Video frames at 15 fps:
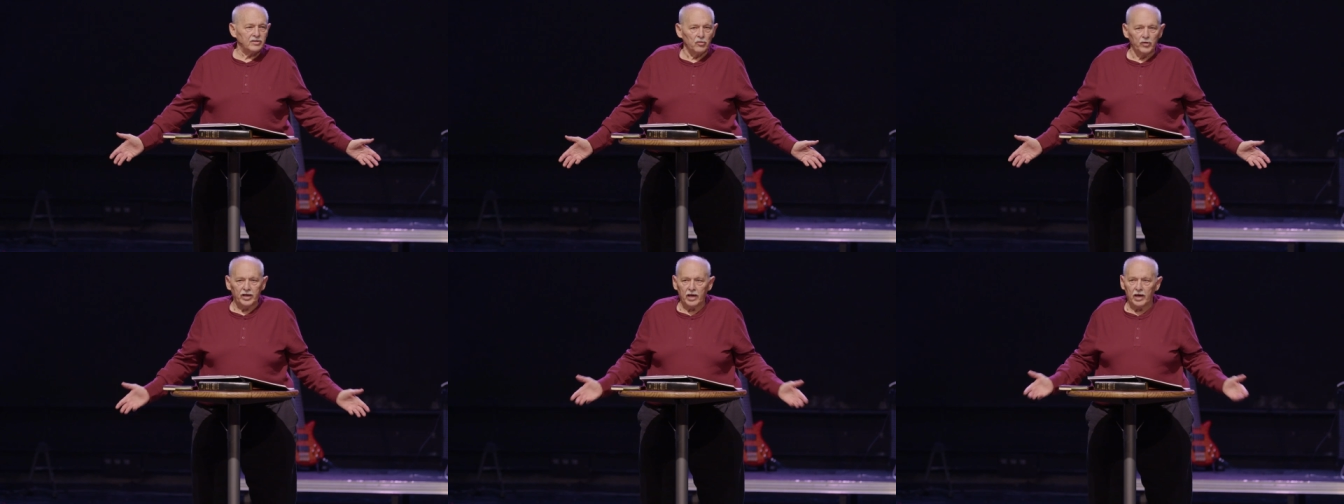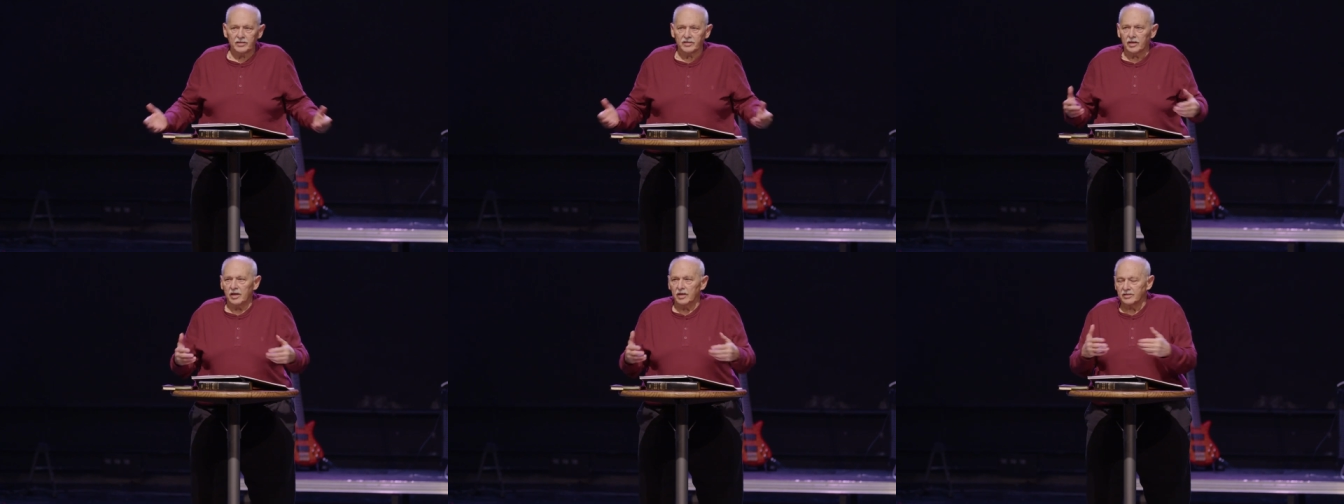So we can't
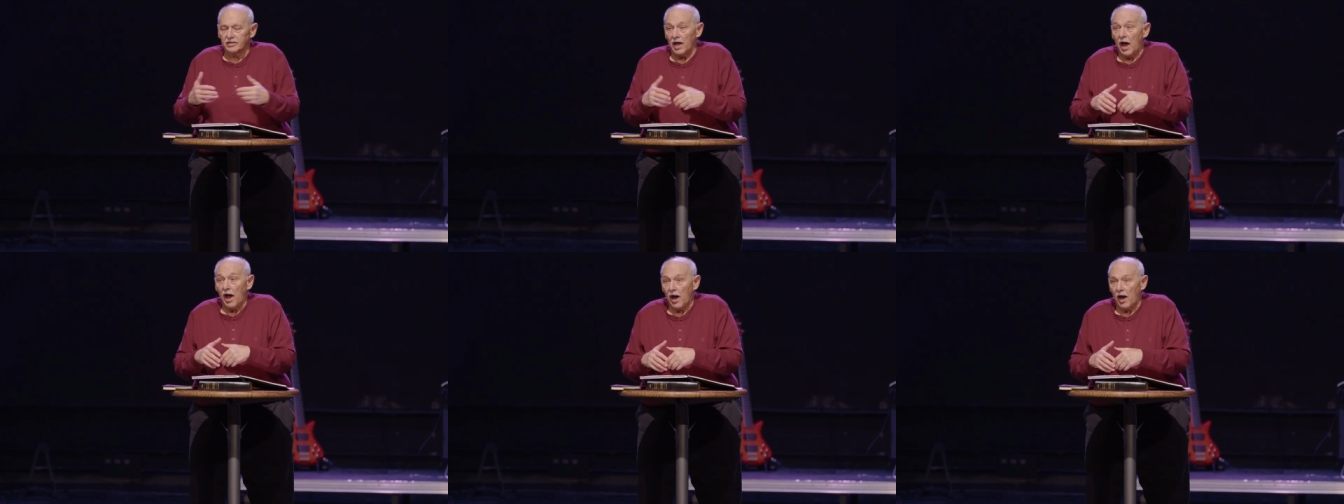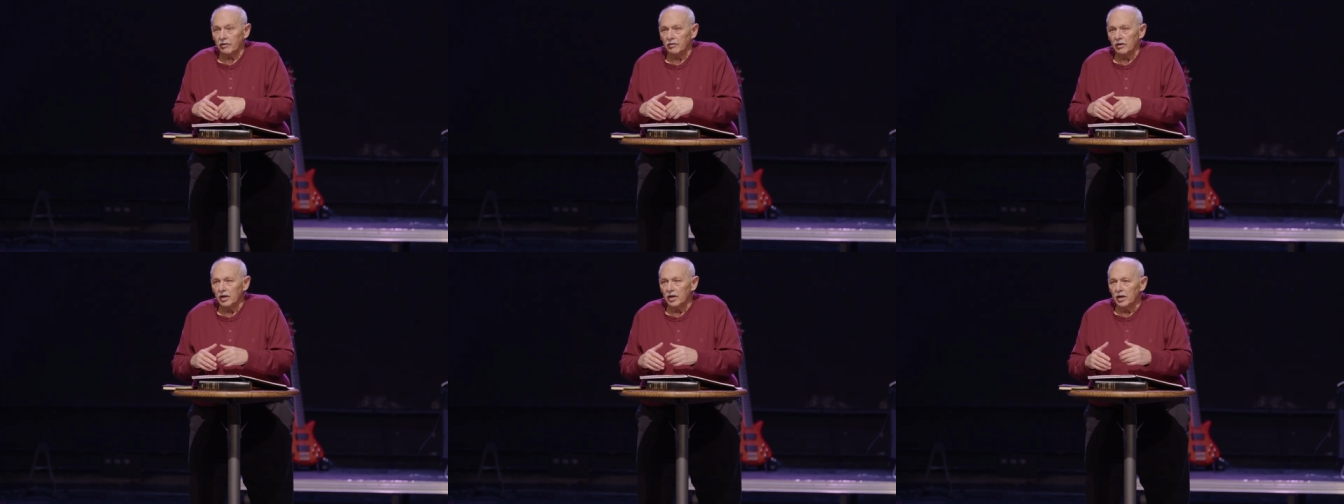say it's
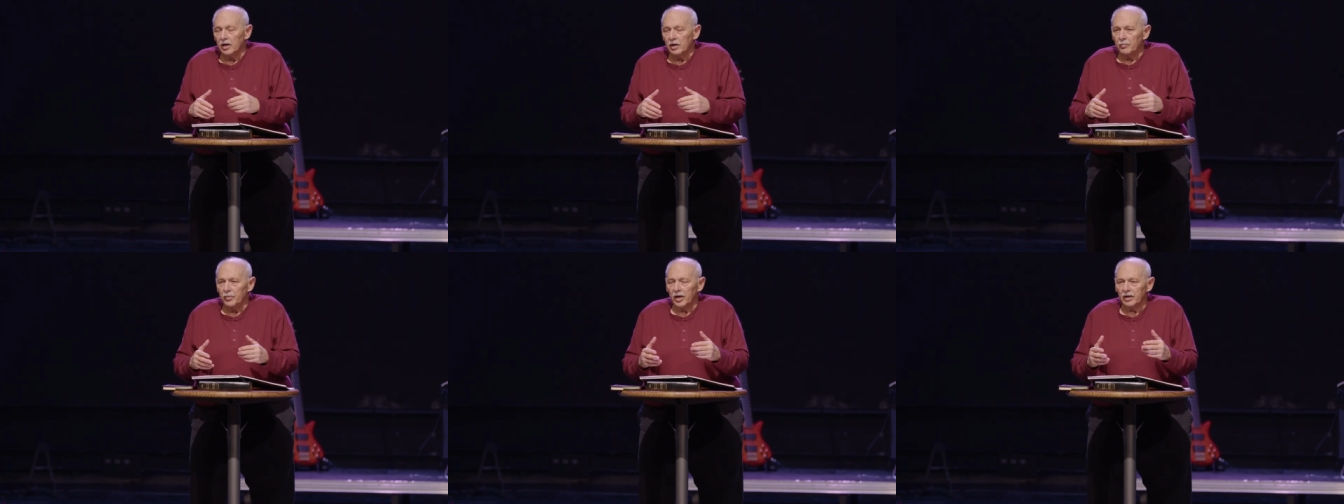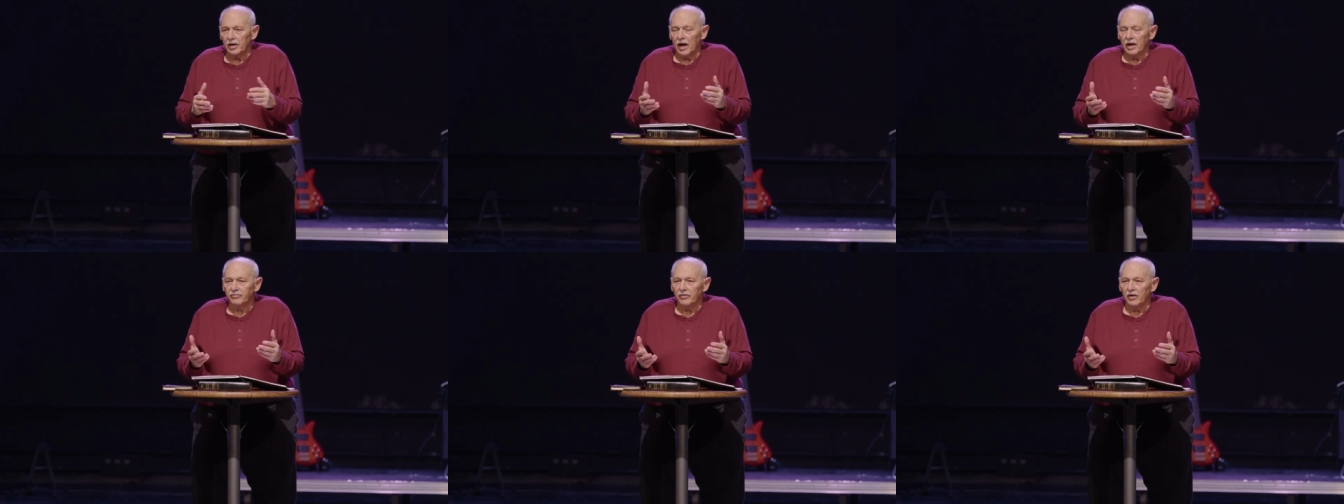that, but
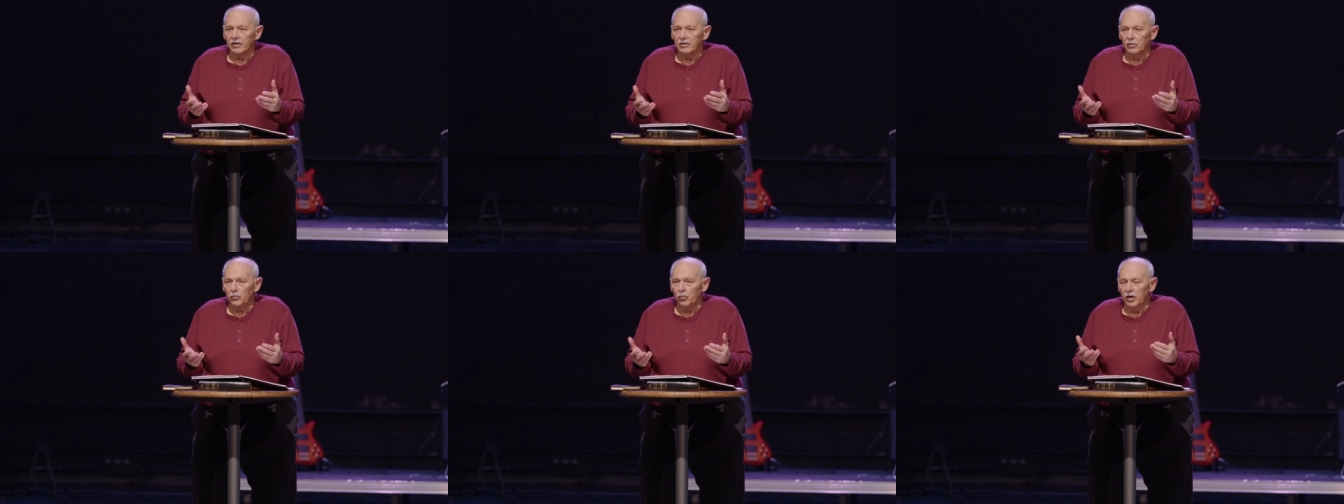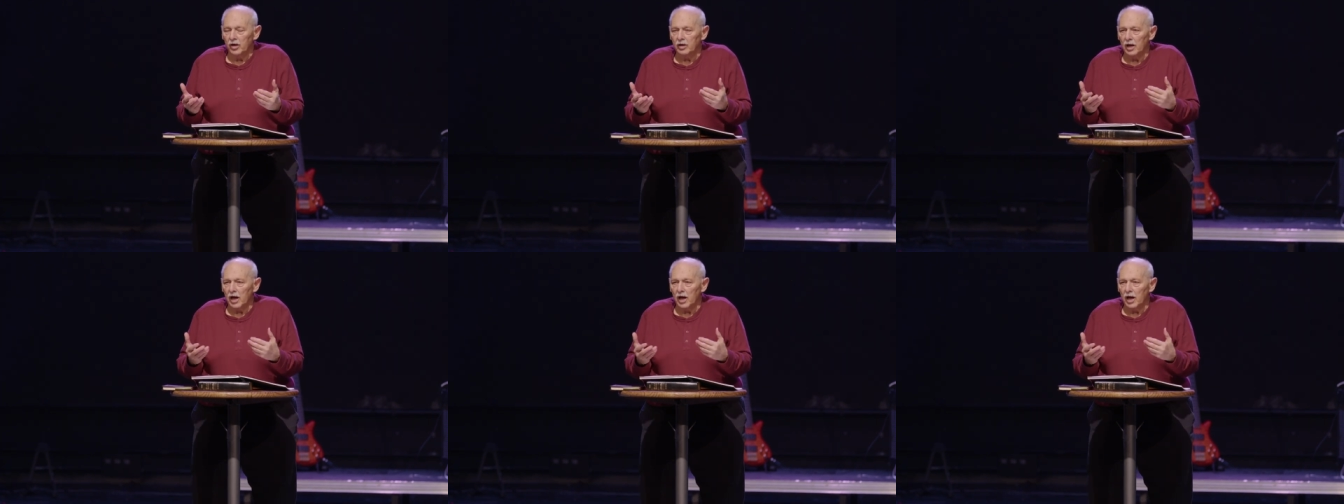I think we